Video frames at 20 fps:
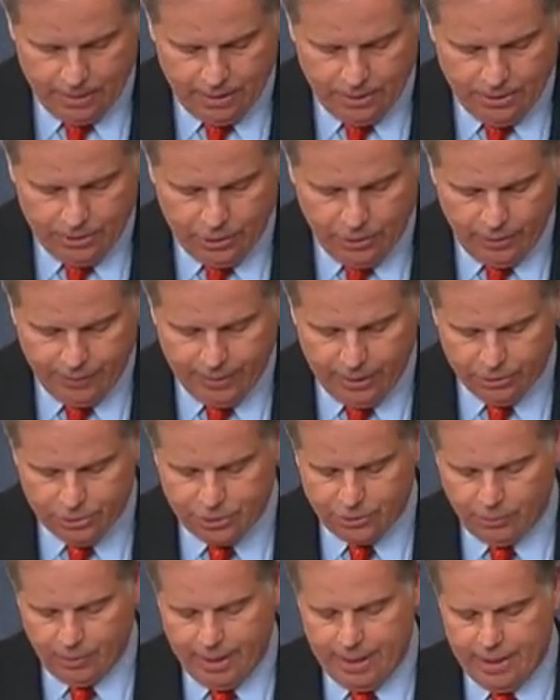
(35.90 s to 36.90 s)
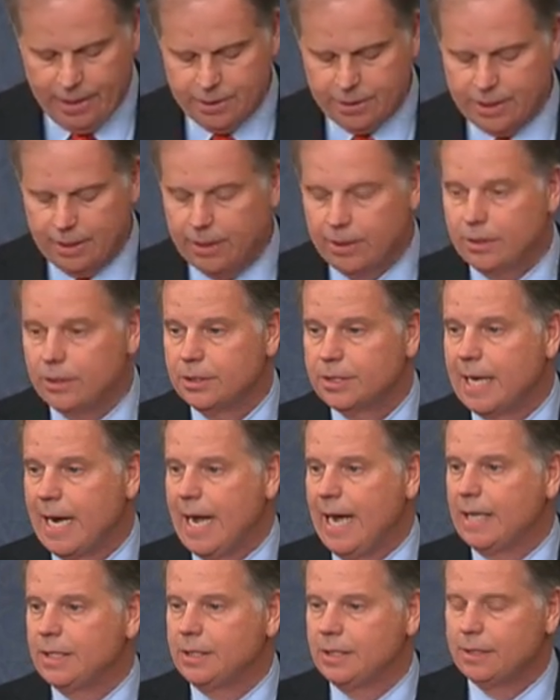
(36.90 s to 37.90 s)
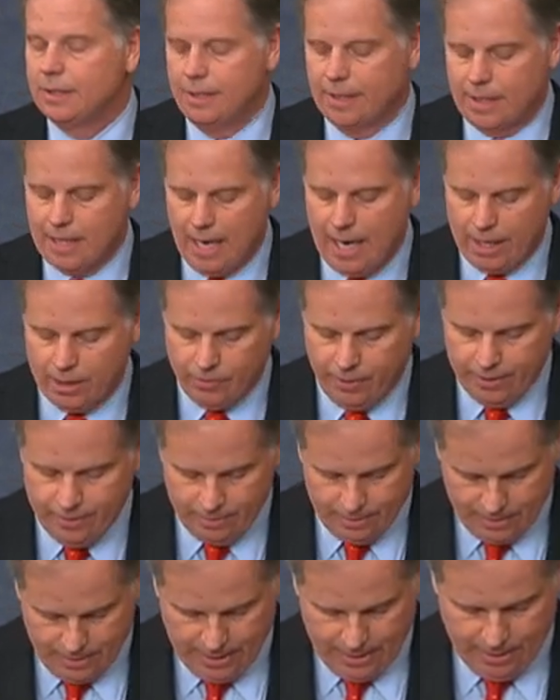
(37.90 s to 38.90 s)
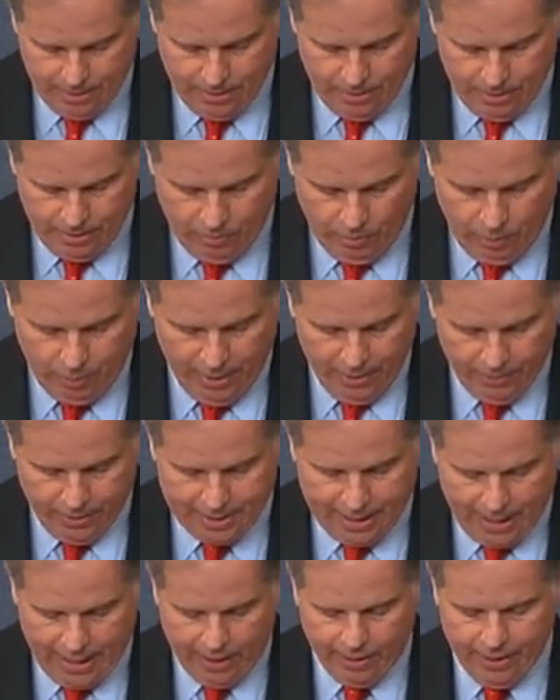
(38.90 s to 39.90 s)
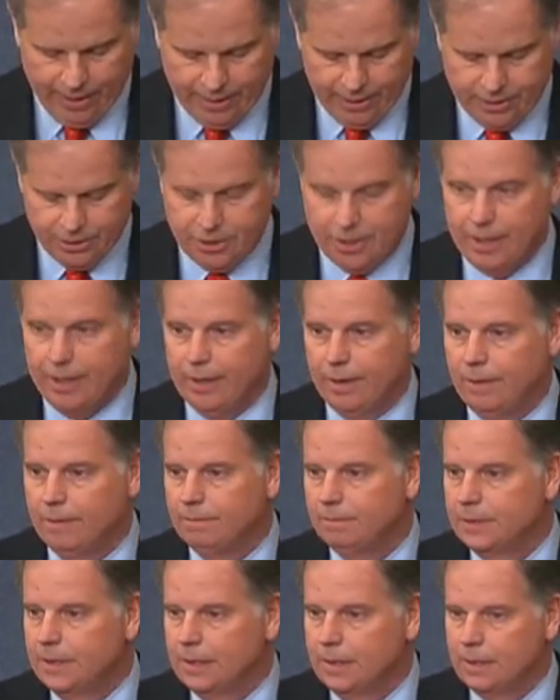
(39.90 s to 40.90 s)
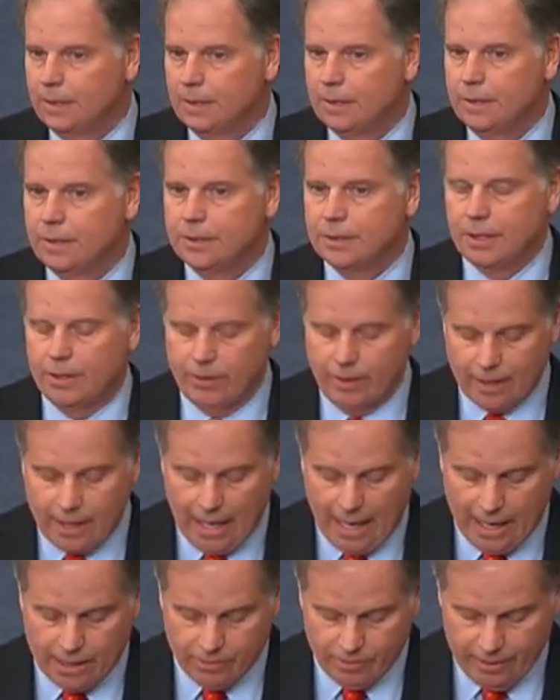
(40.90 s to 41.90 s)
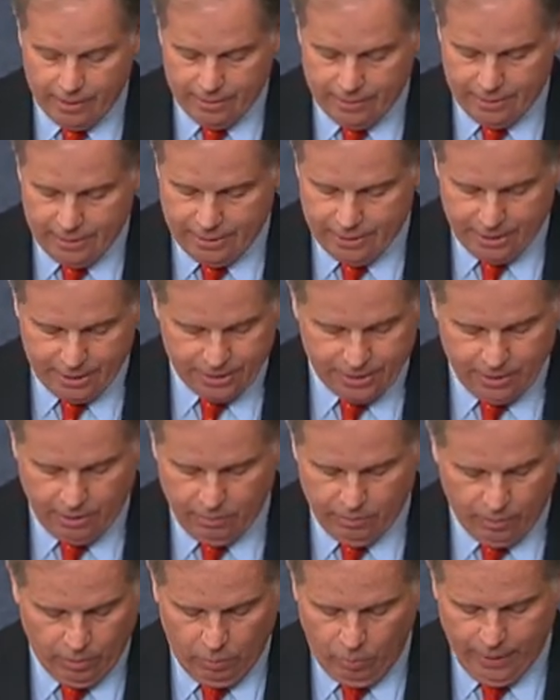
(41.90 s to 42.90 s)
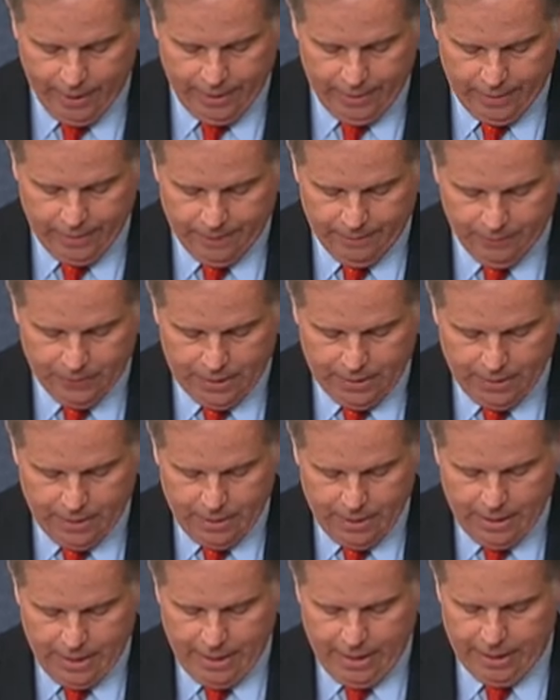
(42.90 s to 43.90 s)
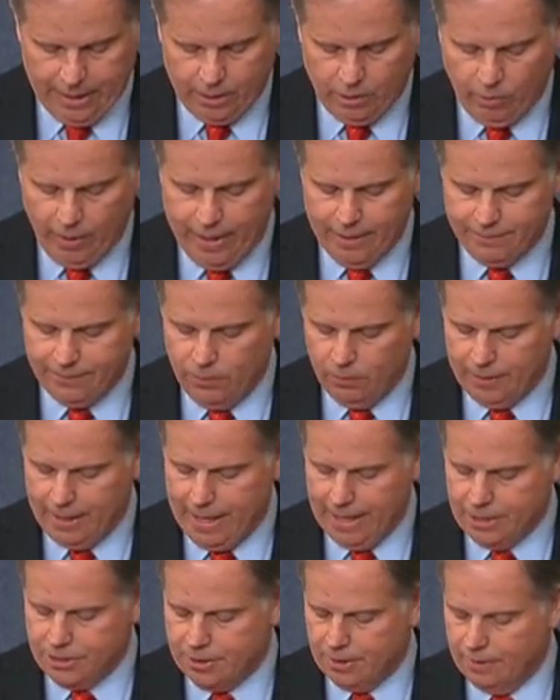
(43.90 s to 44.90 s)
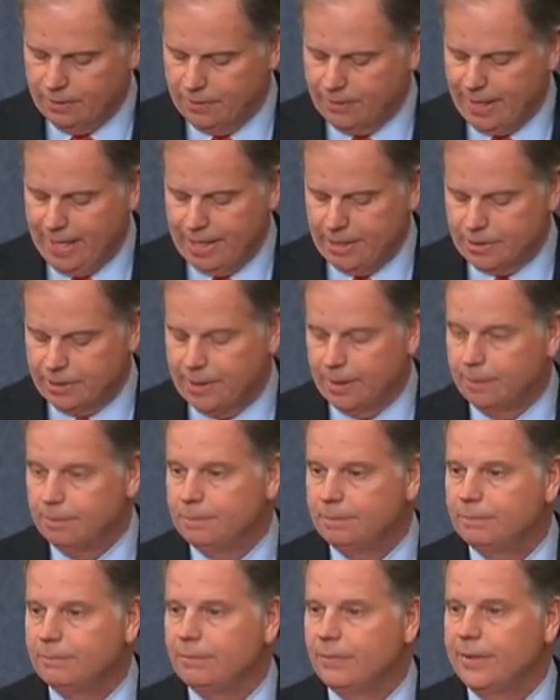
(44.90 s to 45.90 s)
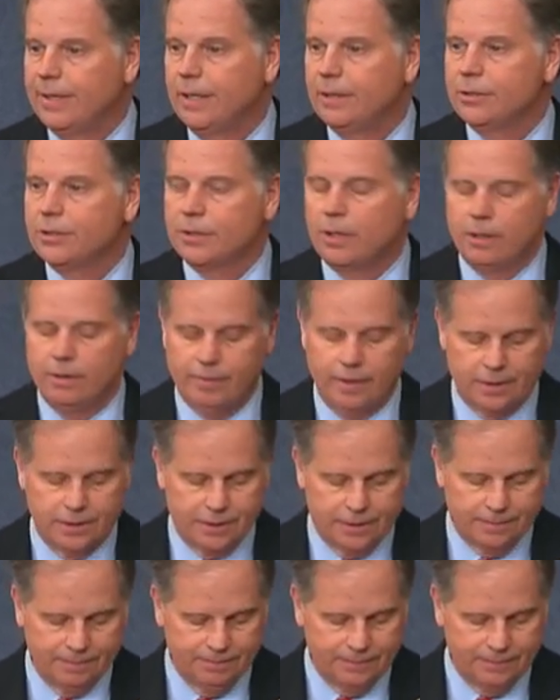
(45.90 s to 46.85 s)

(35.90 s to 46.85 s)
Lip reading: Two of those three, Senators Hatch and Cochran, will be retiring this year, Senator Cochran in just over a week, and a grateful nation thanks them for their service.